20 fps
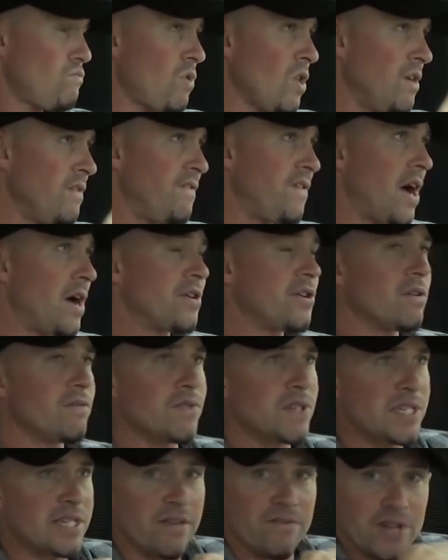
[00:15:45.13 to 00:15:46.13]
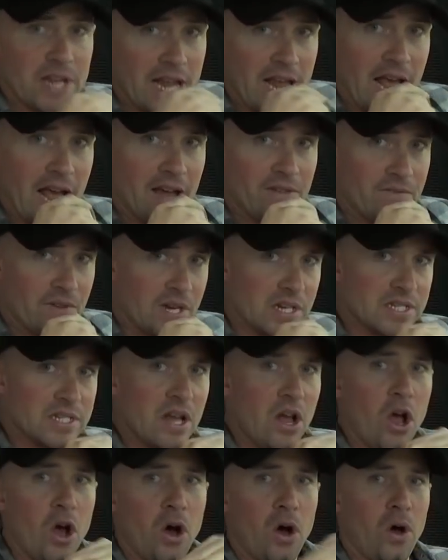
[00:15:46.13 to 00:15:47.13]
founder of the Seventh-day Adventists,
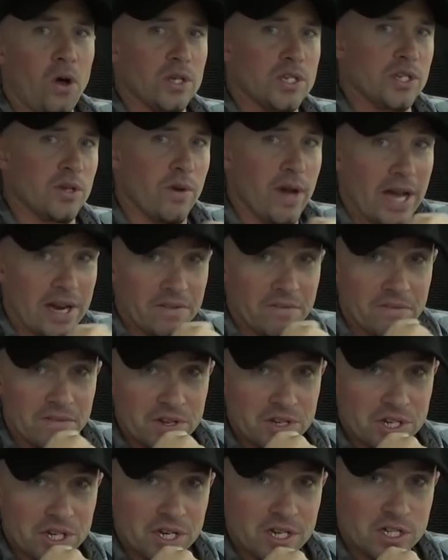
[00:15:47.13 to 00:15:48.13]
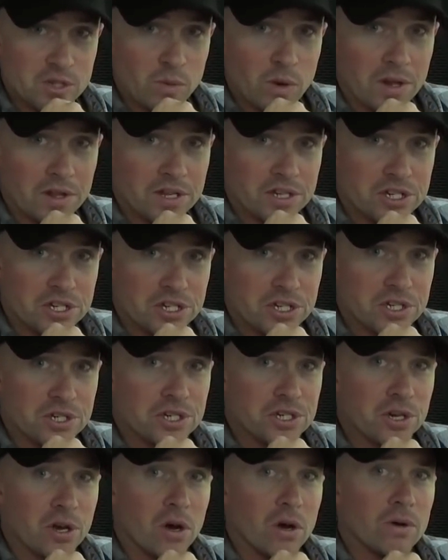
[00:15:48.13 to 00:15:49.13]
also had a vision as well that she
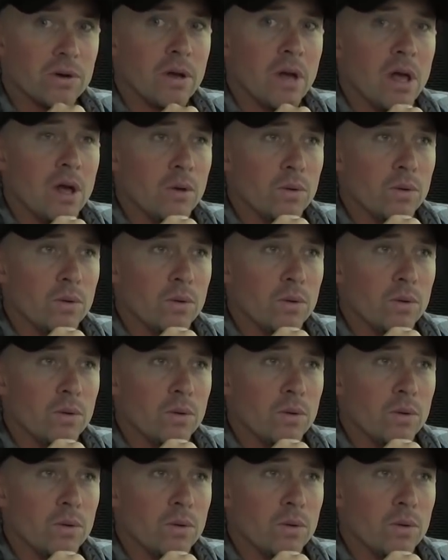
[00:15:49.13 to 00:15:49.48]
showed,